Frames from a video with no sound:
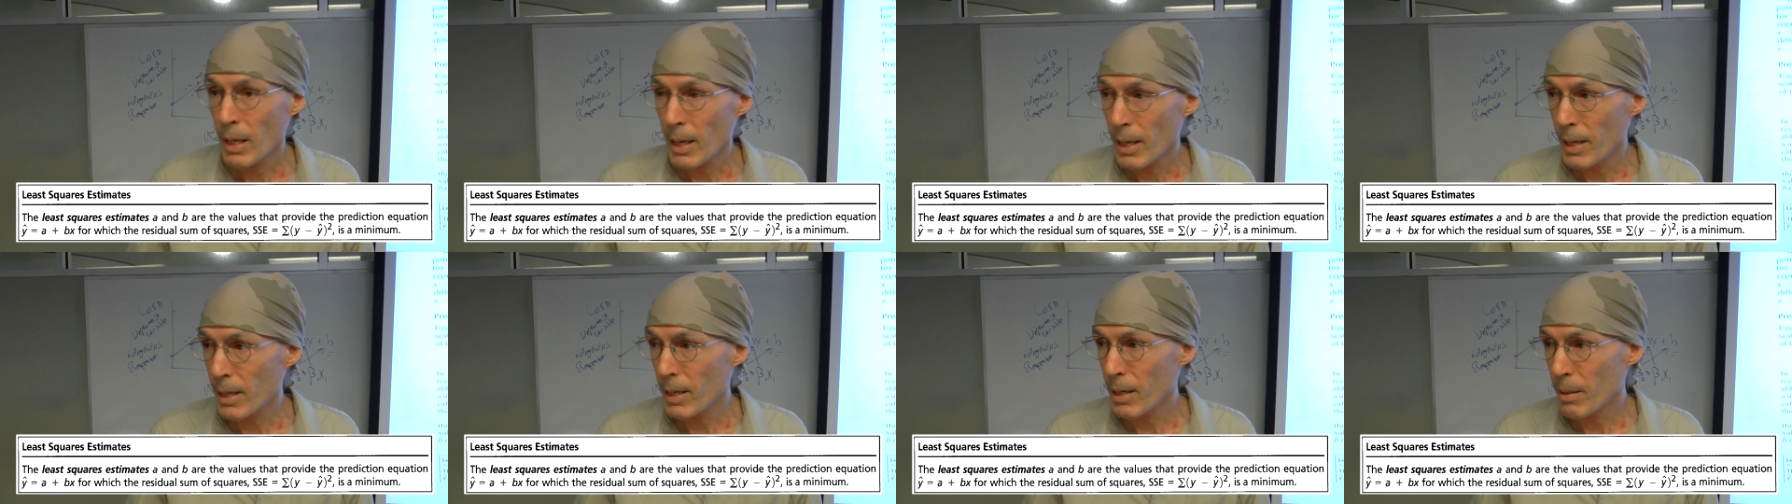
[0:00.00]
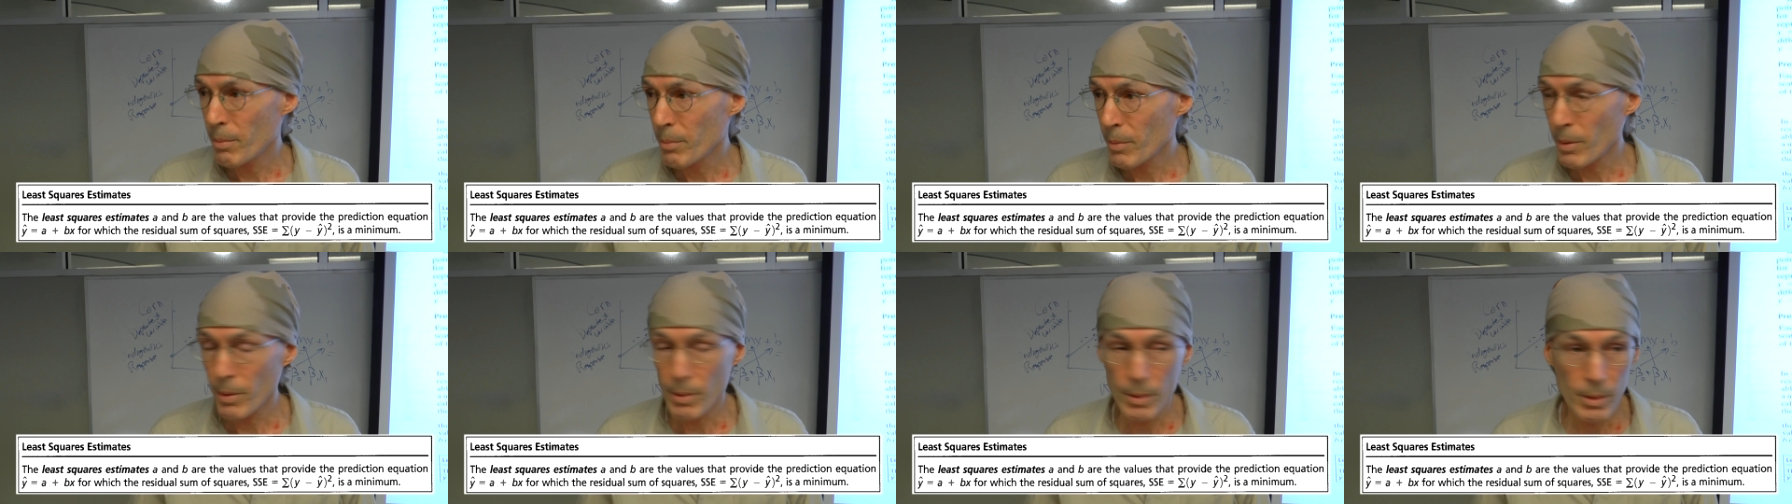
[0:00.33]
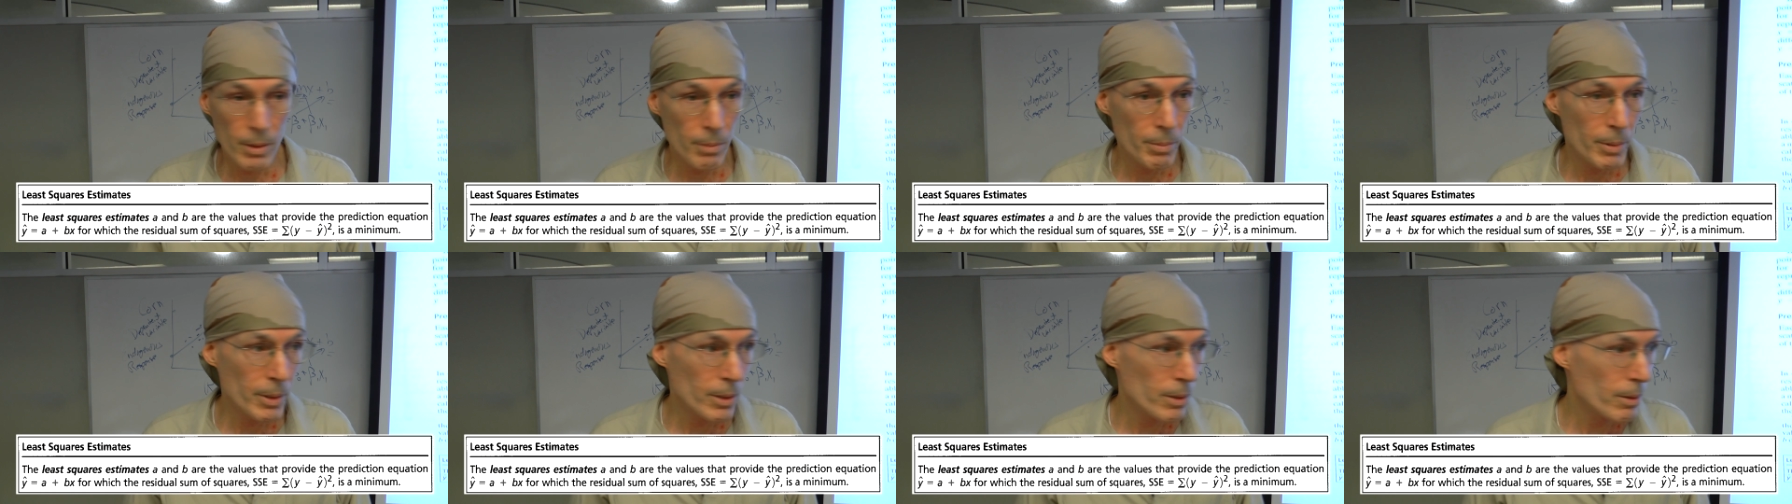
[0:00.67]
And I'm
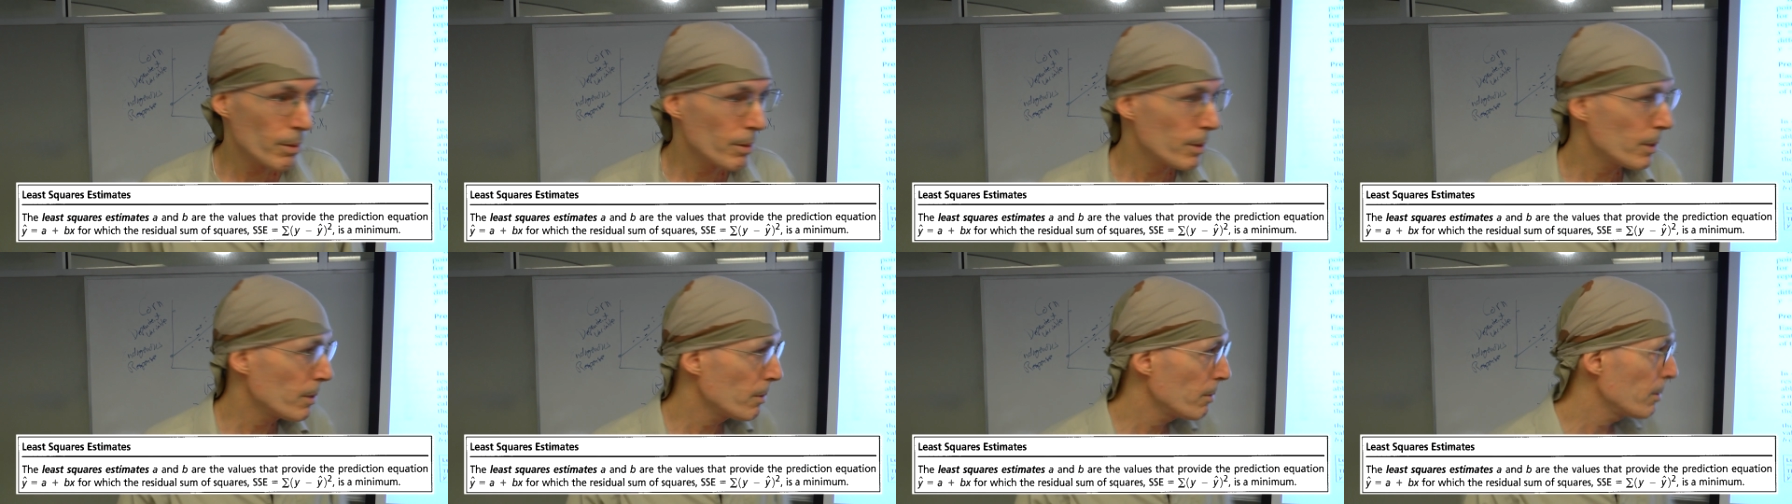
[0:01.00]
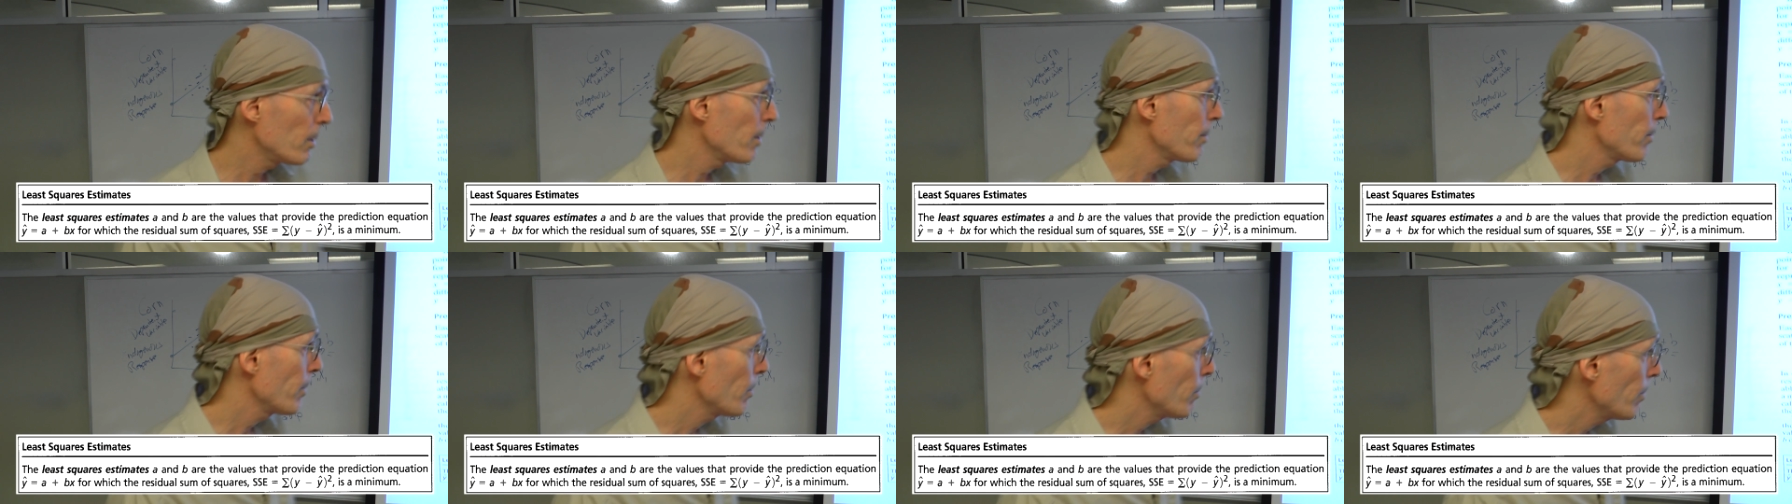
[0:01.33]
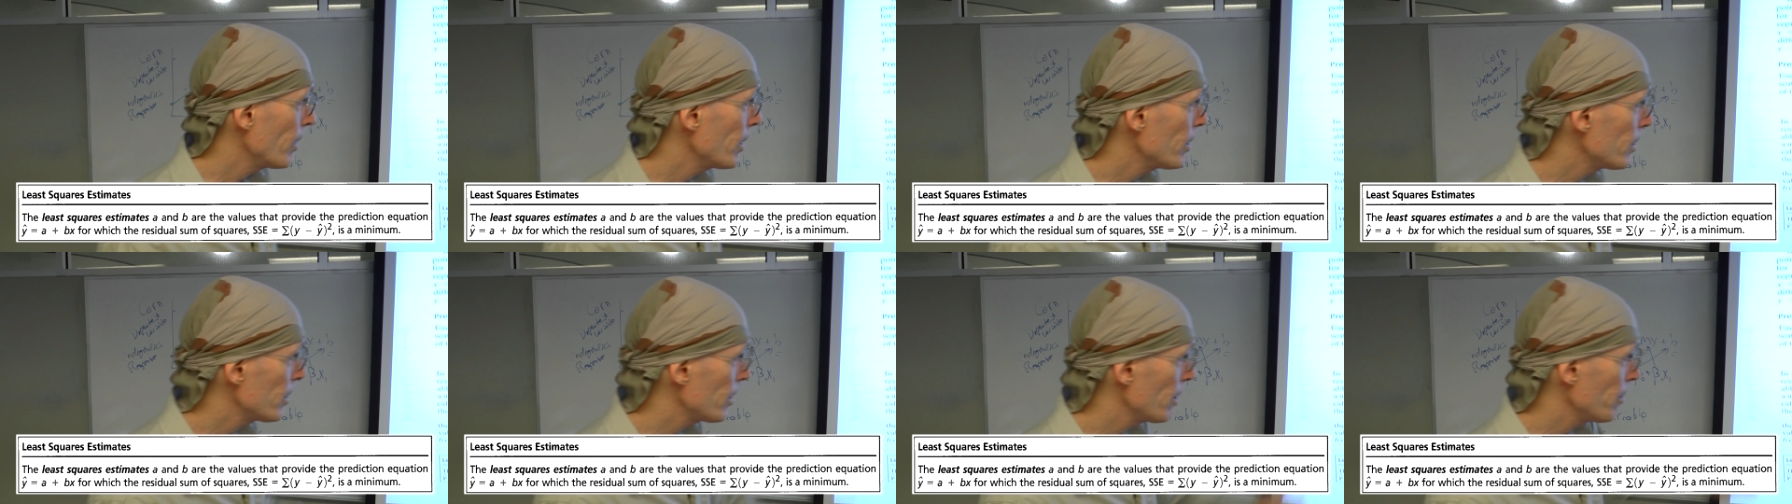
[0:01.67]
going to be showing you
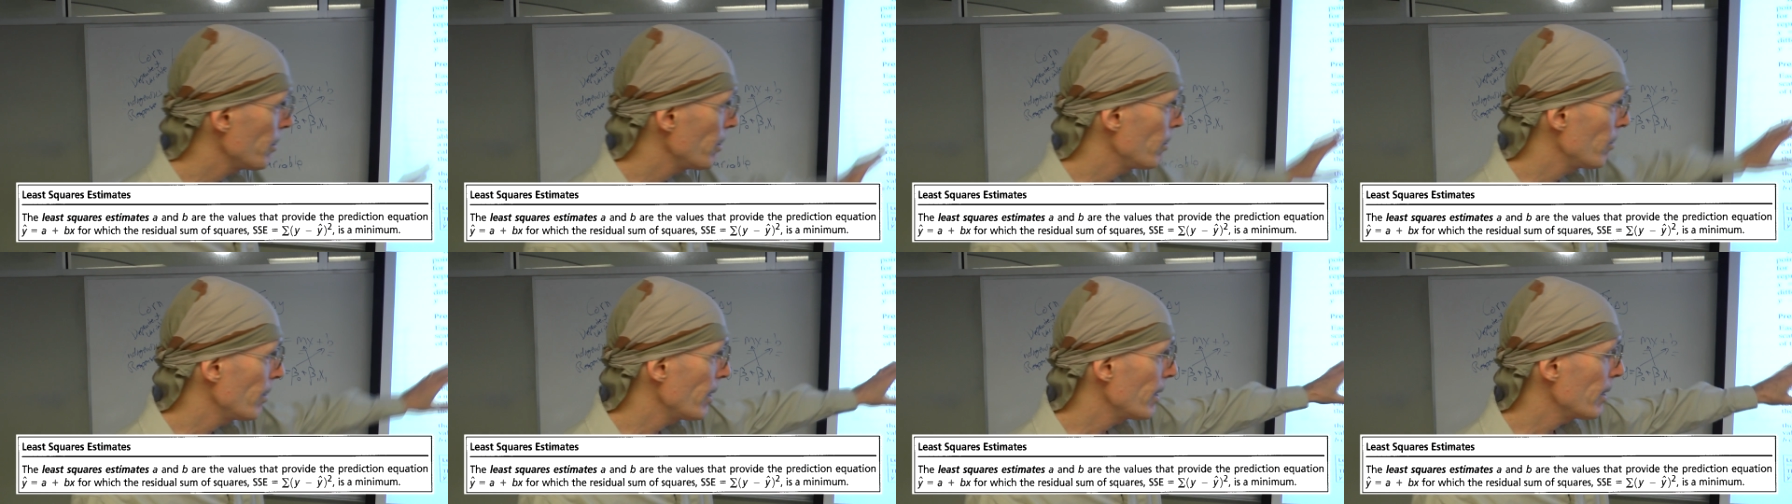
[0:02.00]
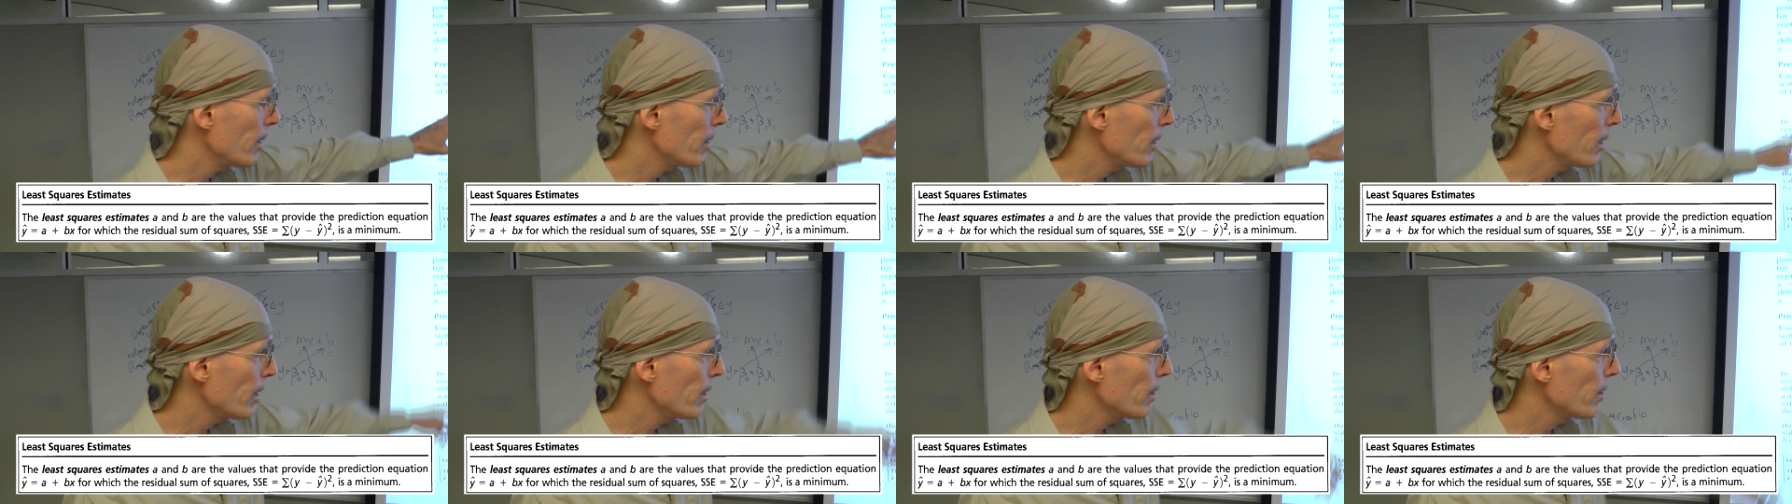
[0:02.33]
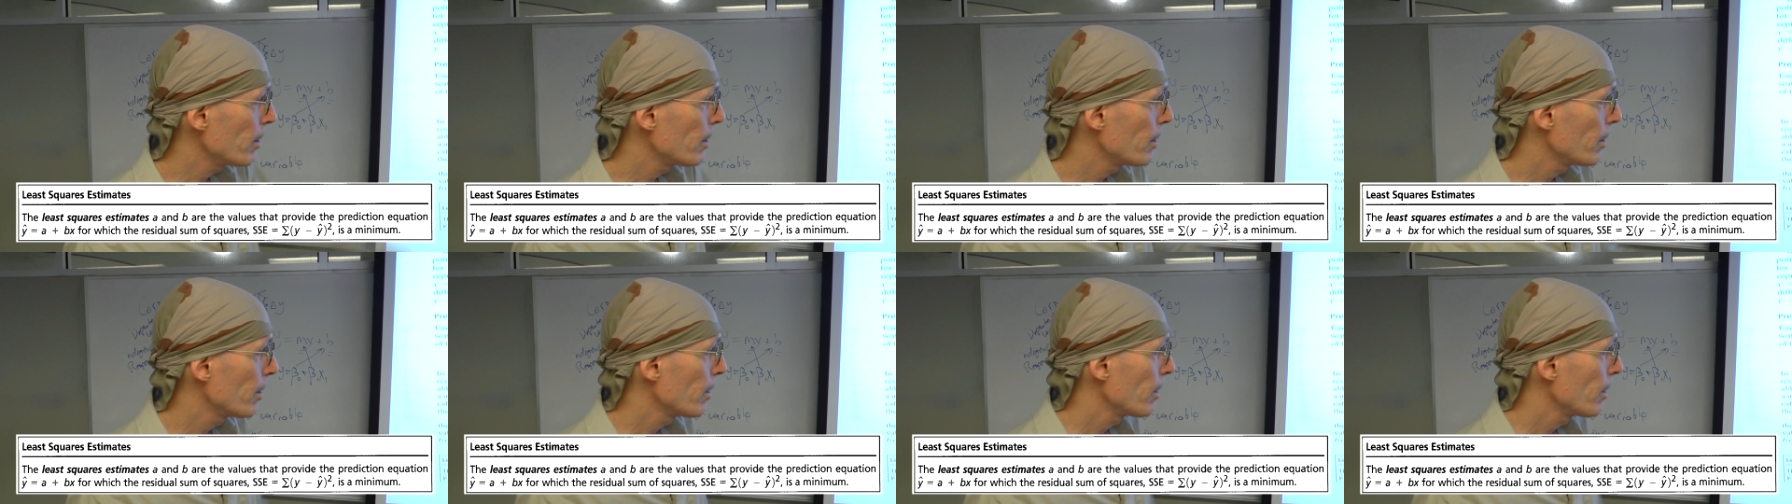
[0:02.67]
different ways that we write that